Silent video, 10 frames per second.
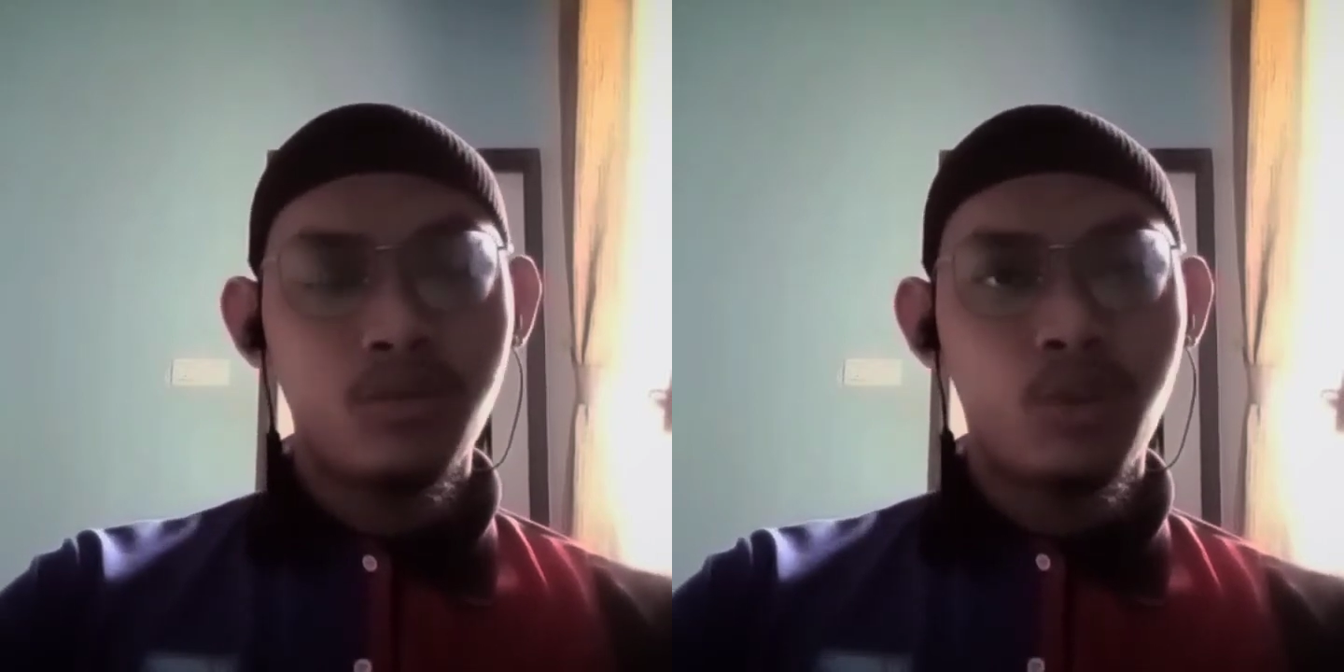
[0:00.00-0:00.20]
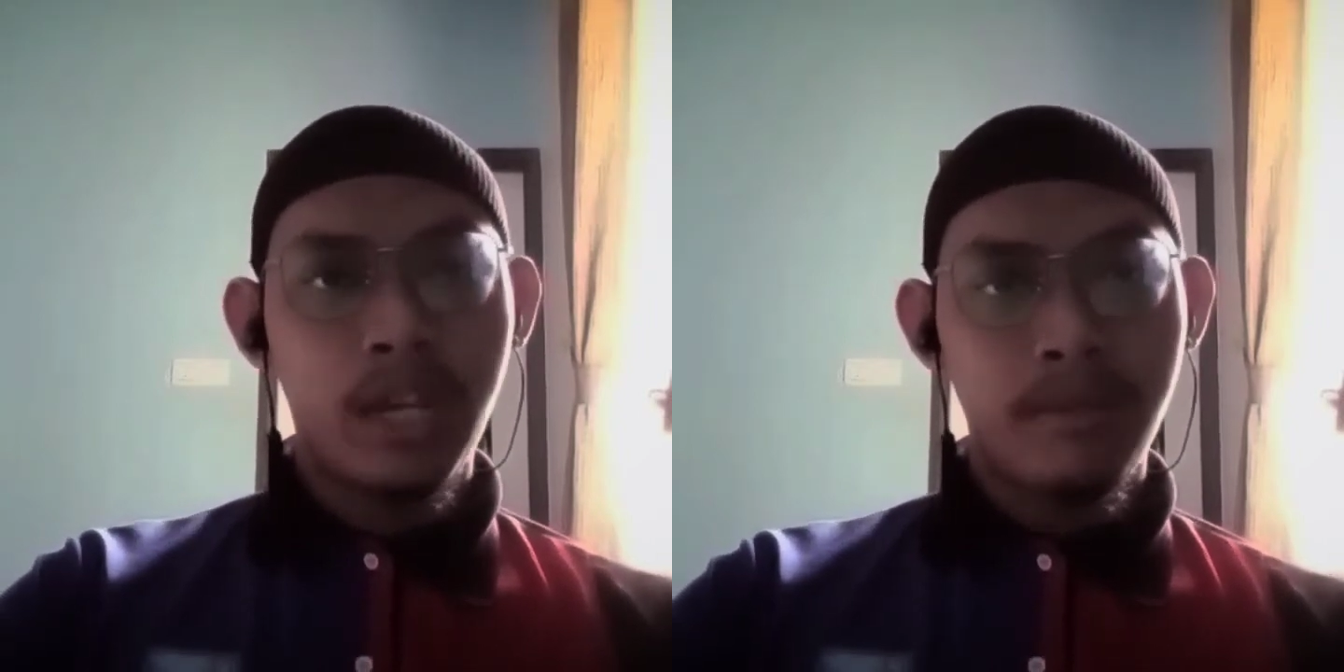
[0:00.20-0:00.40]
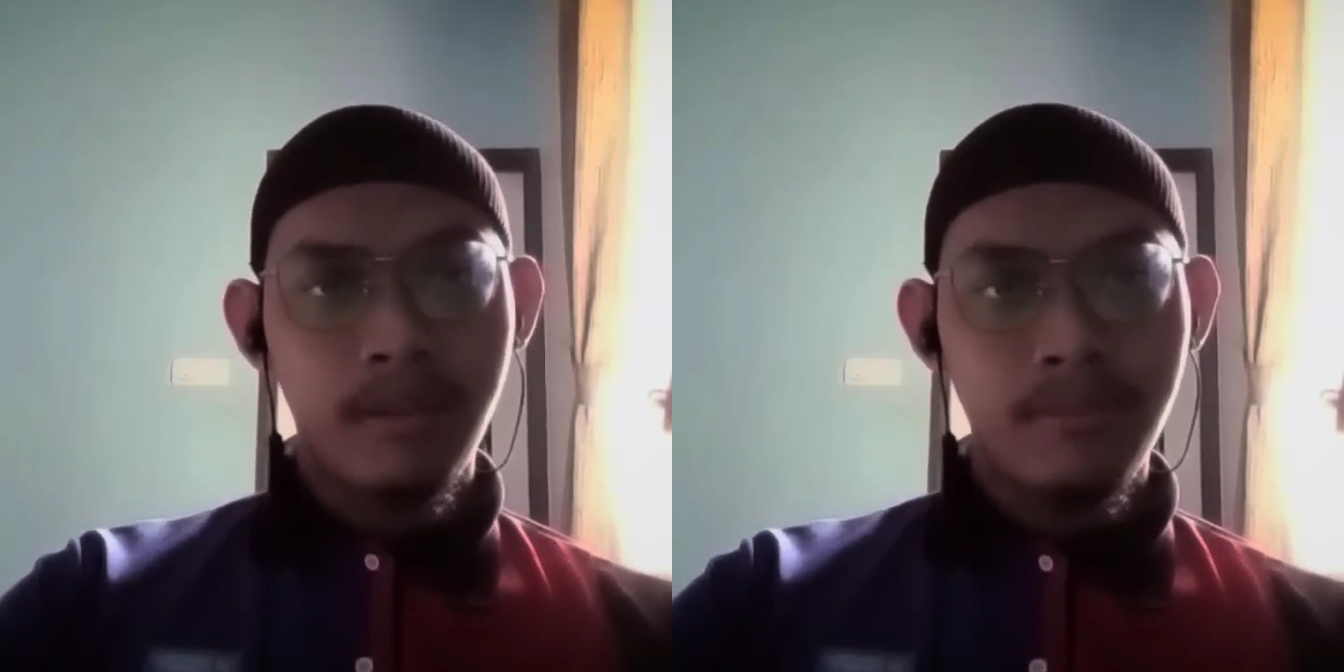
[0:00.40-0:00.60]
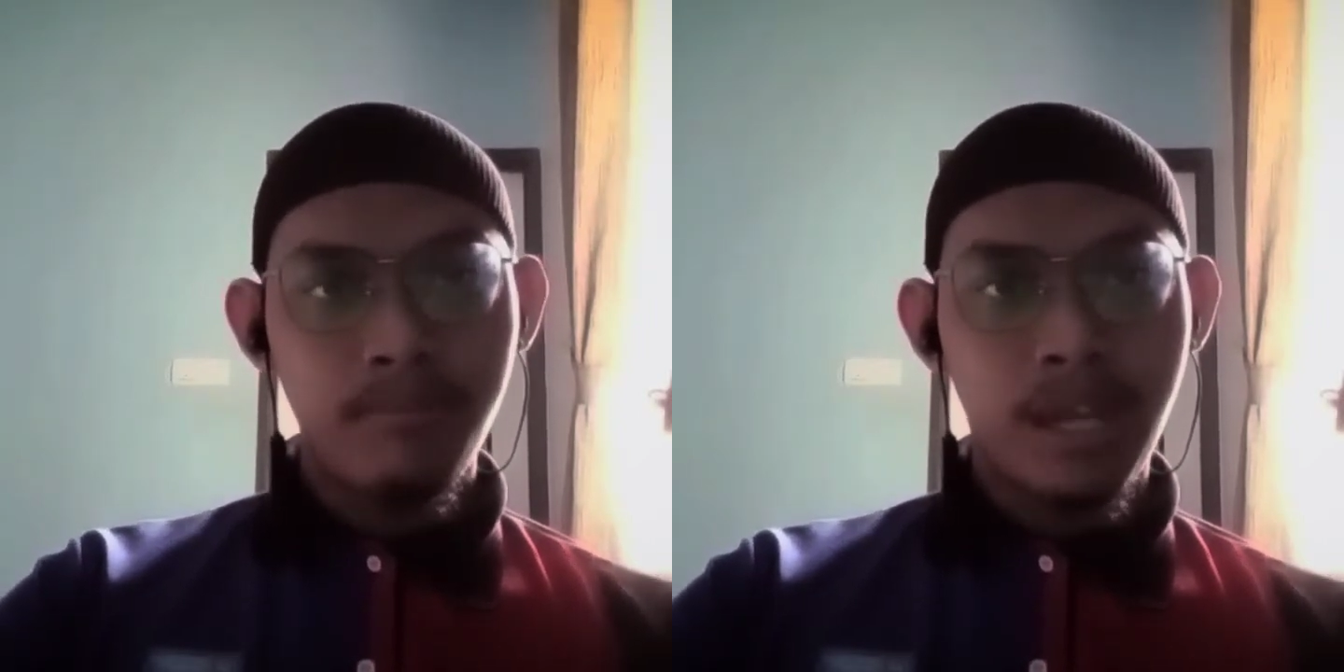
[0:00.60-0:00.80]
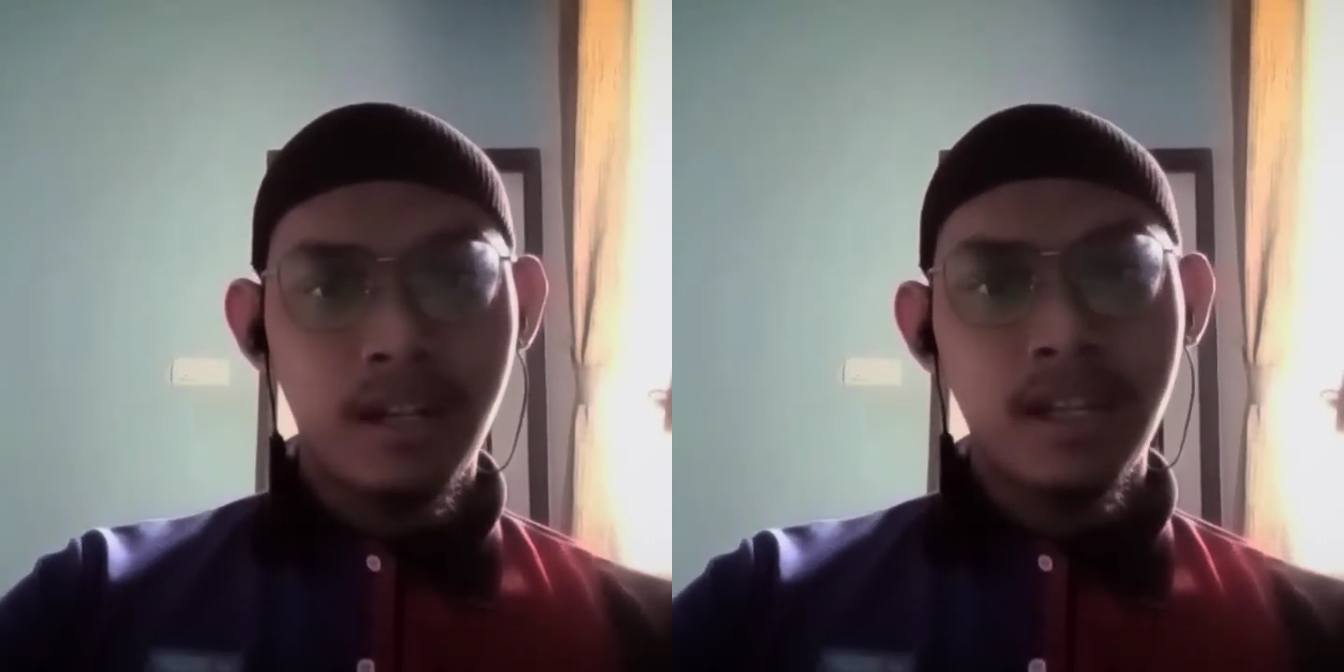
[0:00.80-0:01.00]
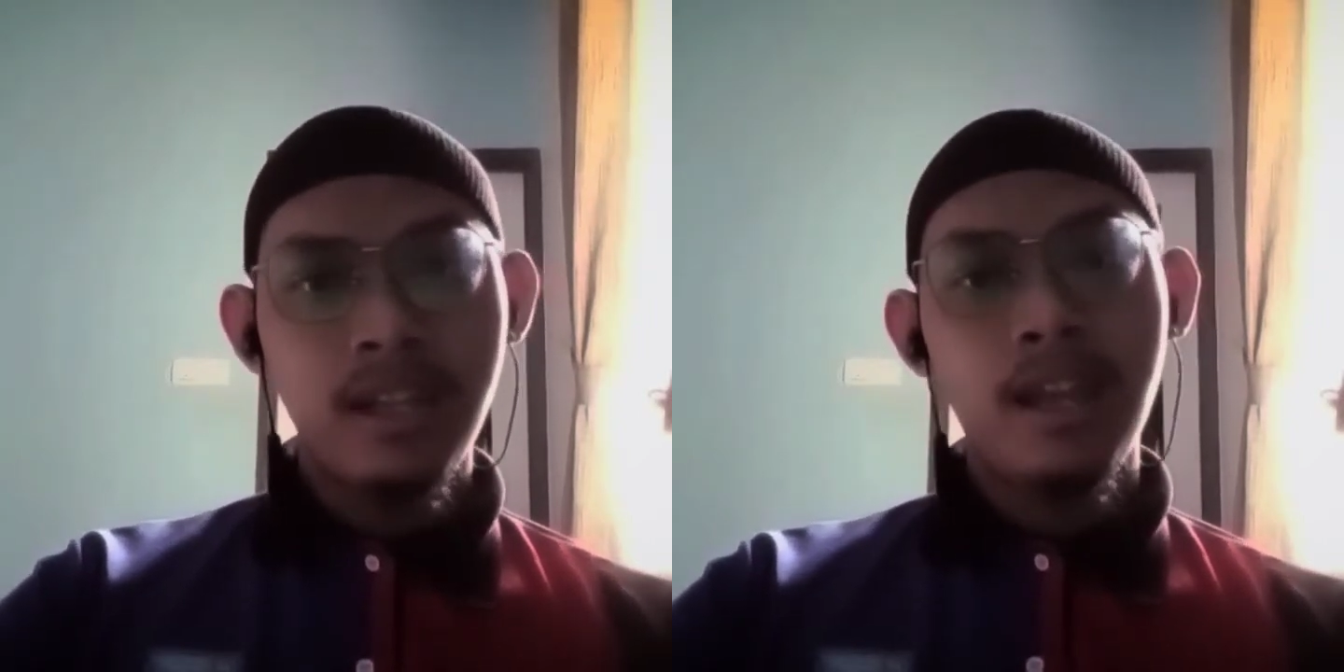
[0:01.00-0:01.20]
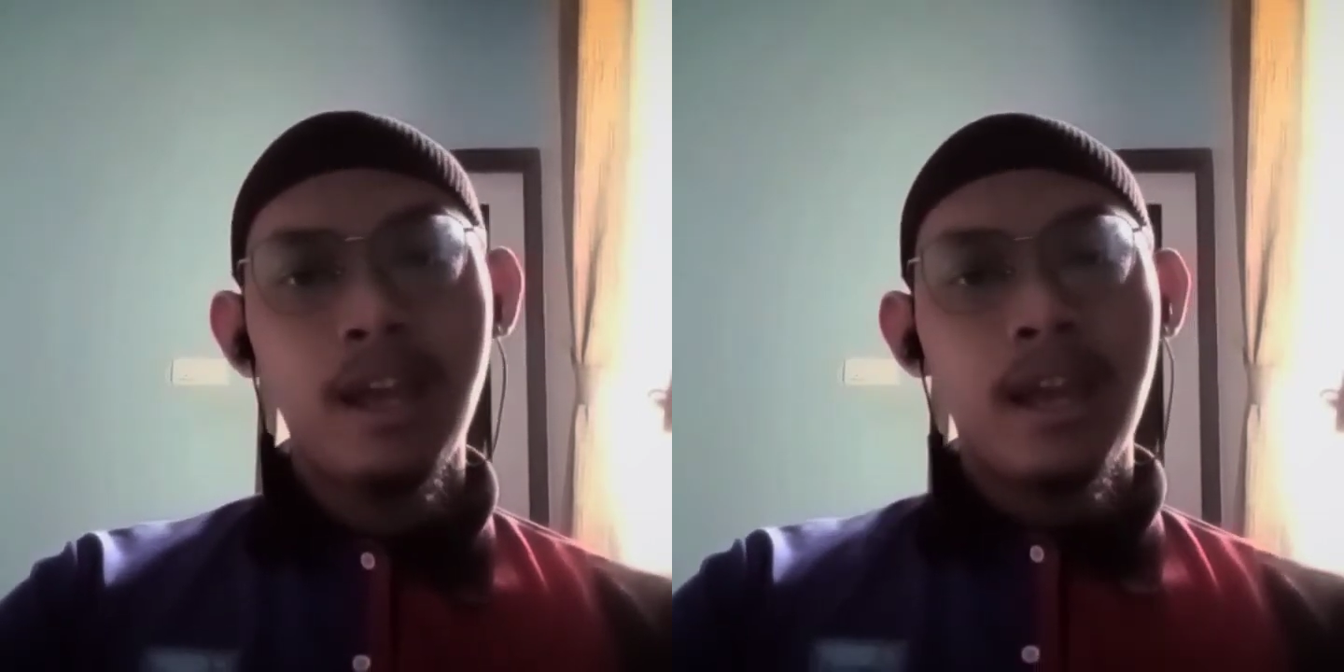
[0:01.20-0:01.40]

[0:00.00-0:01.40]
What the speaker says: to NPRA